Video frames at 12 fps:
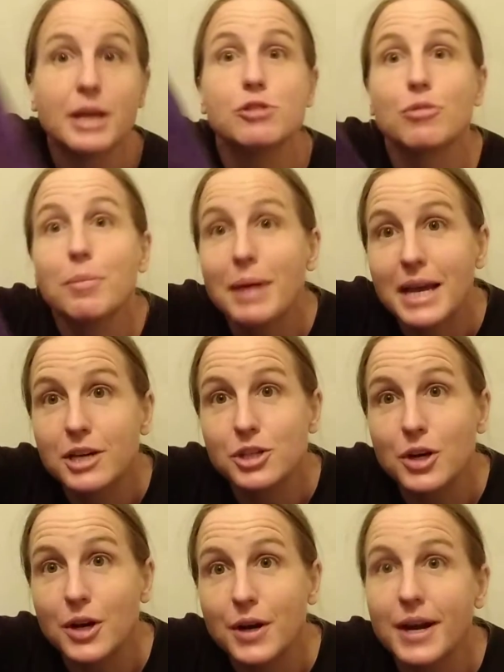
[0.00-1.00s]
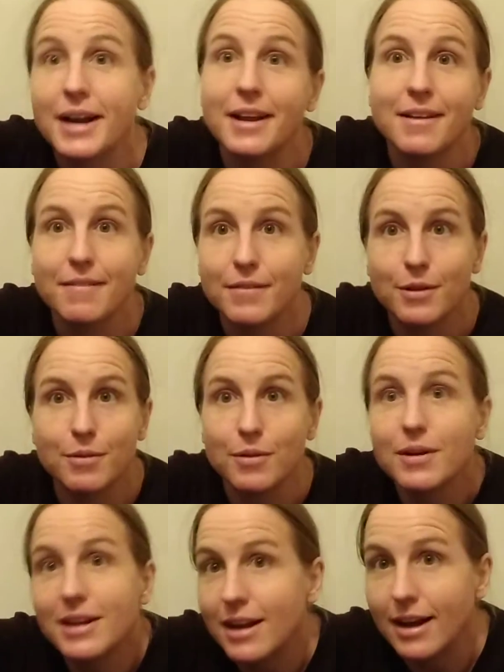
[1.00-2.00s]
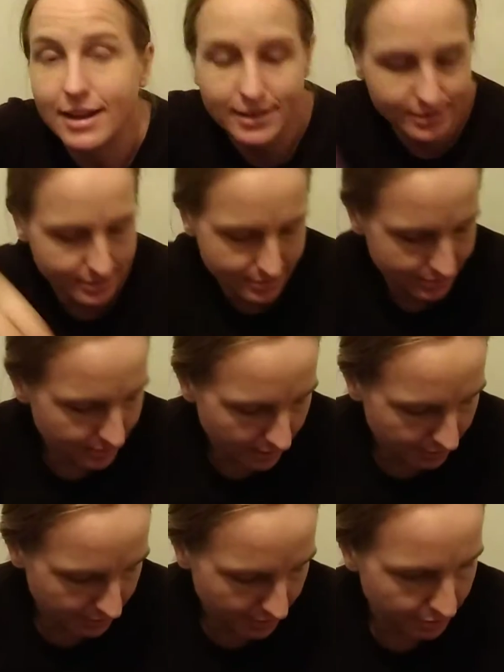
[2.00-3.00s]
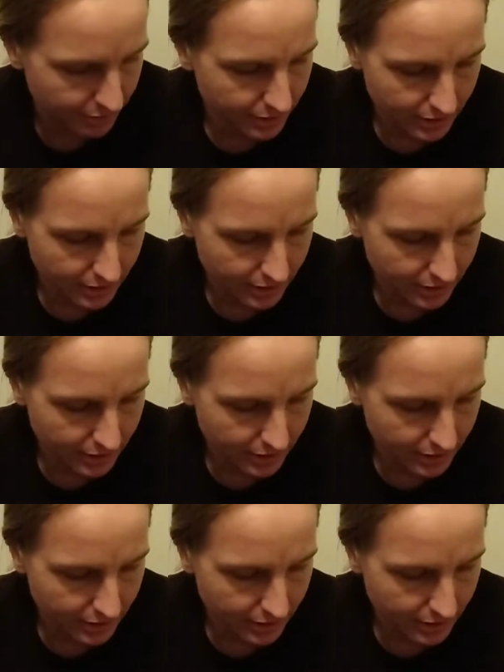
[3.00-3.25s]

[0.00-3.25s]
I drew a picture and it looked nice. I don't know.